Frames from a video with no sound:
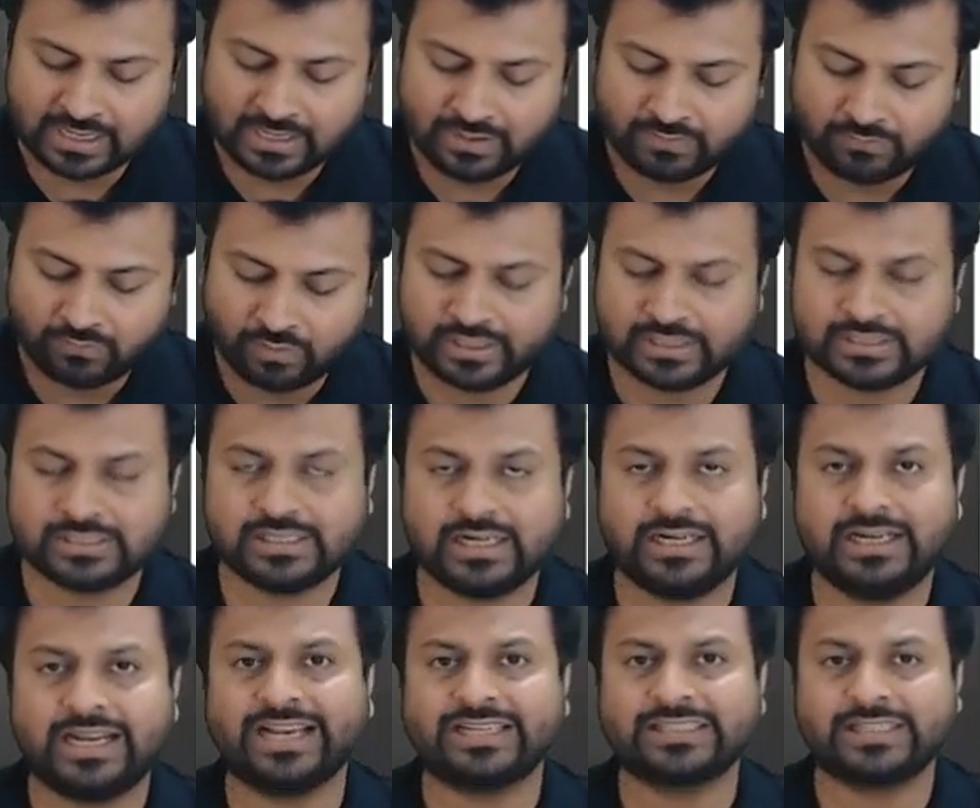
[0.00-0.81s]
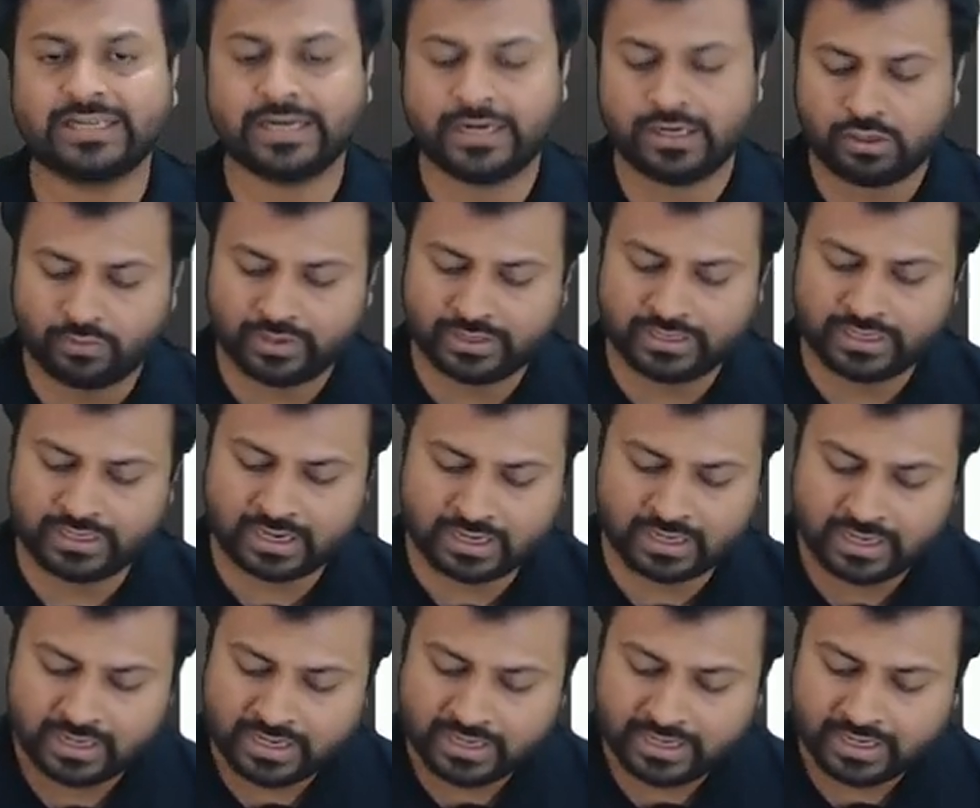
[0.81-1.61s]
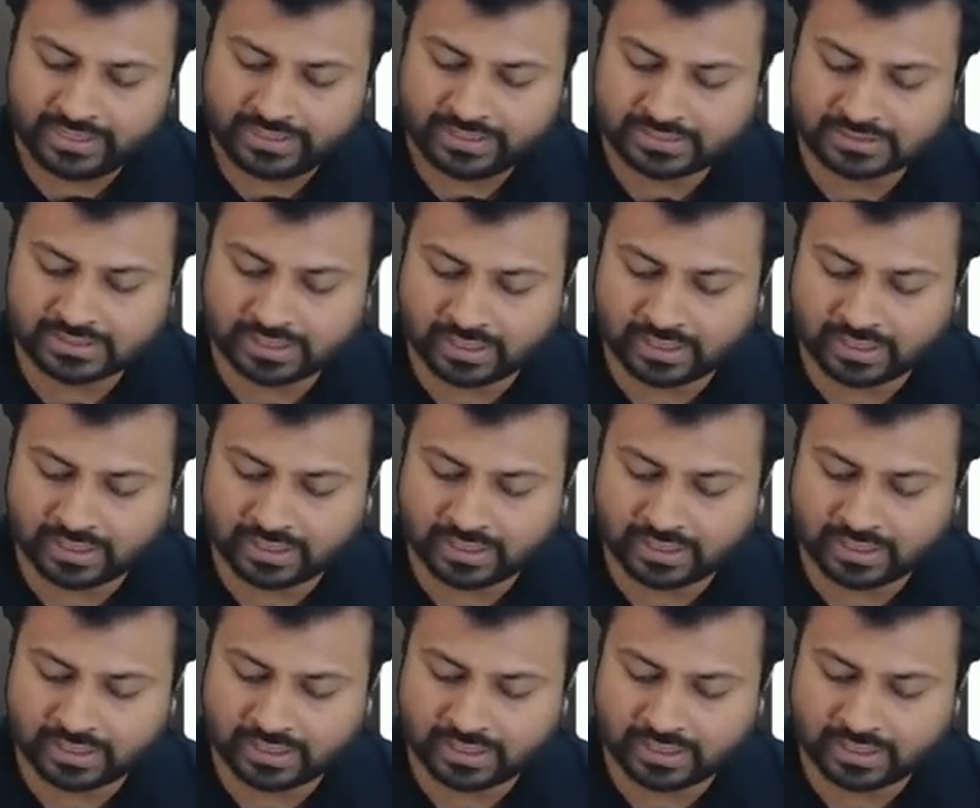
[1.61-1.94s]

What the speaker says: What is the tax rate over here? It is